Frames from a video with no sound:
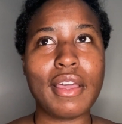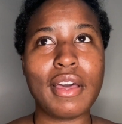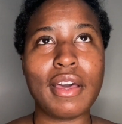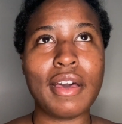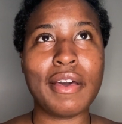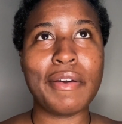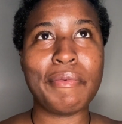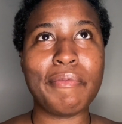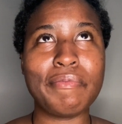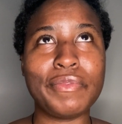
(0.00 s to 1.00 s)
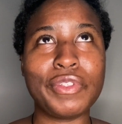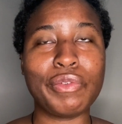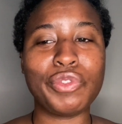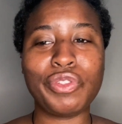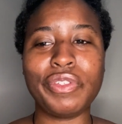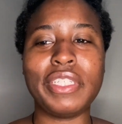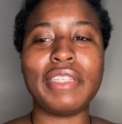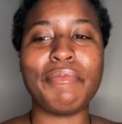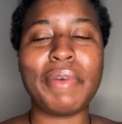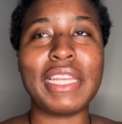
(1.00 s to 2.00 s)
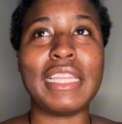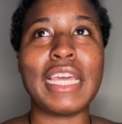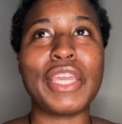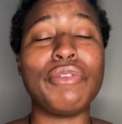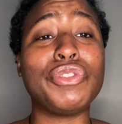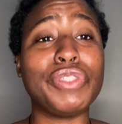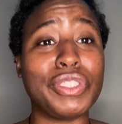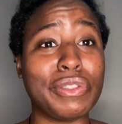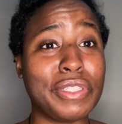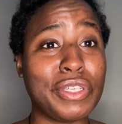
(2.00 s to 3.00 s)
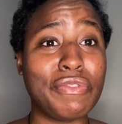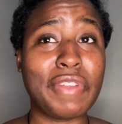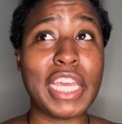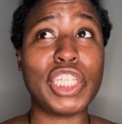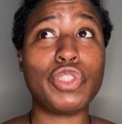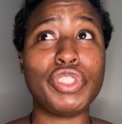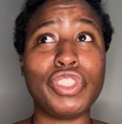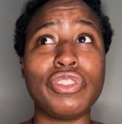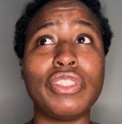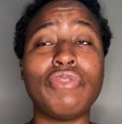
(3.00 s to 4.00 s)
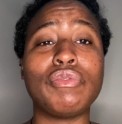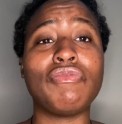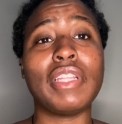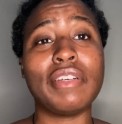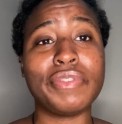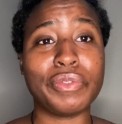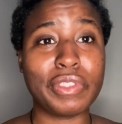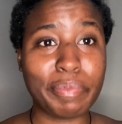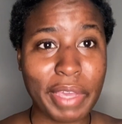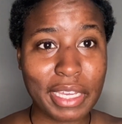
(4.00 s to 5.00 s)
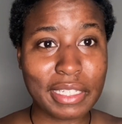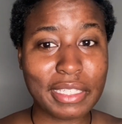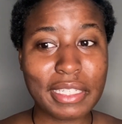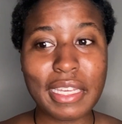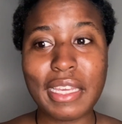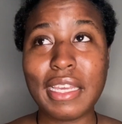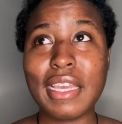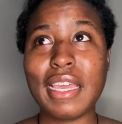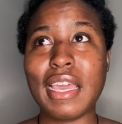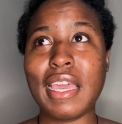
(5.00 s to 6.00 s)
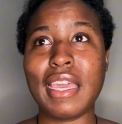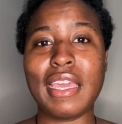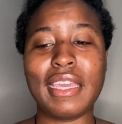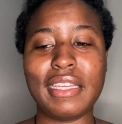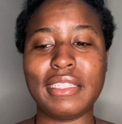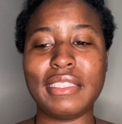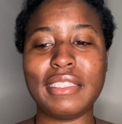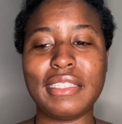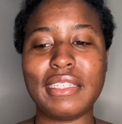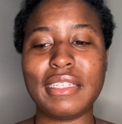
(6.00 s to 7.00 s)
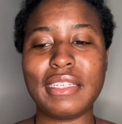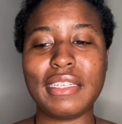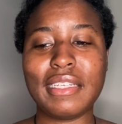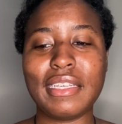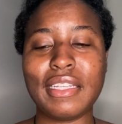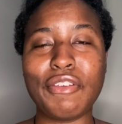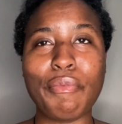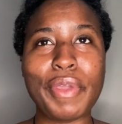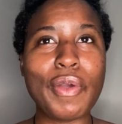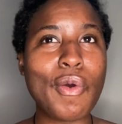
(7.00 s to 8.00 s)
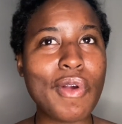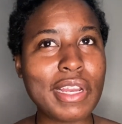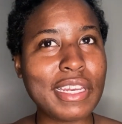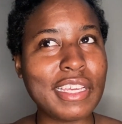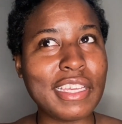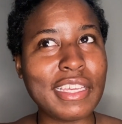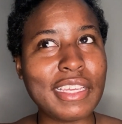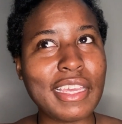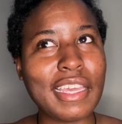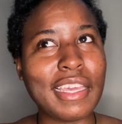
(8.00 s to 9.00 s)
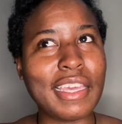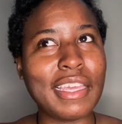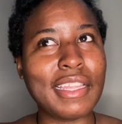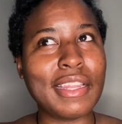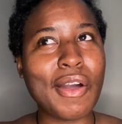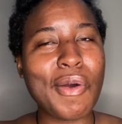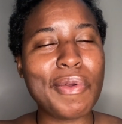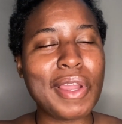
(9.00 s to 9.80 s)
So treat money like you treat yourself. Like, treat yourself with love and respect. And don't be hoarding it and holding